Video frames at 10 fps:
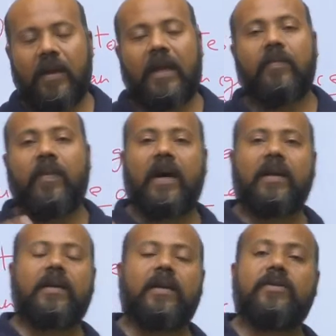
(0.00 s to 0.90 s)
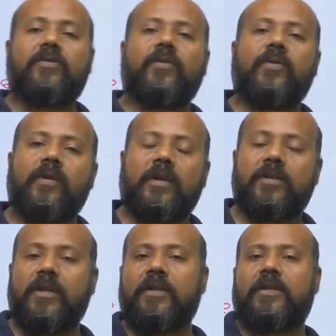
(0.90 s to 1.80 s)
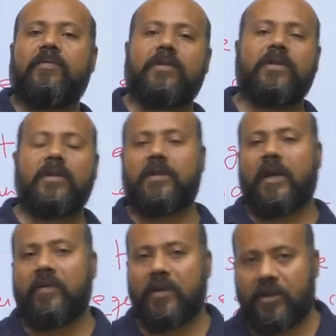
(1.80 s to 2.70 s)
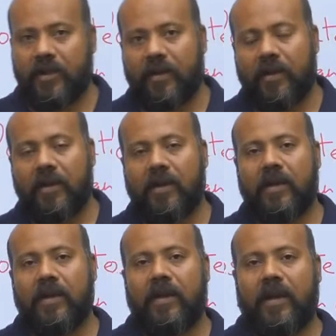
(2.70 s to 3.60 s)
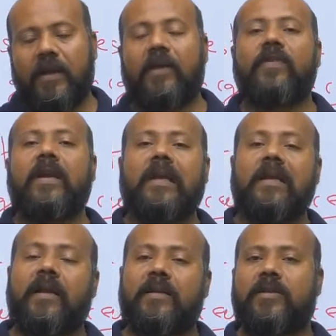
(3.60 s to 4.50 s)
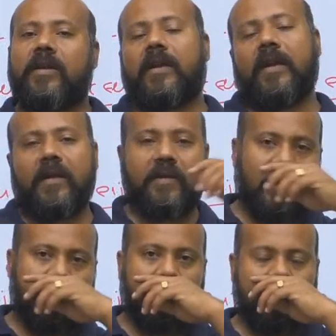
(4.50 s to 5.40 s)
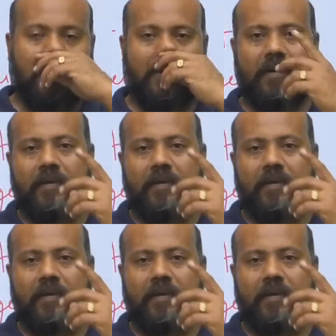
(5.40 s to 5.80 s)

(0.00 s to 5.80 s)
like BARC, ISRO, Engineering Services examination, and definitely next year gate examination.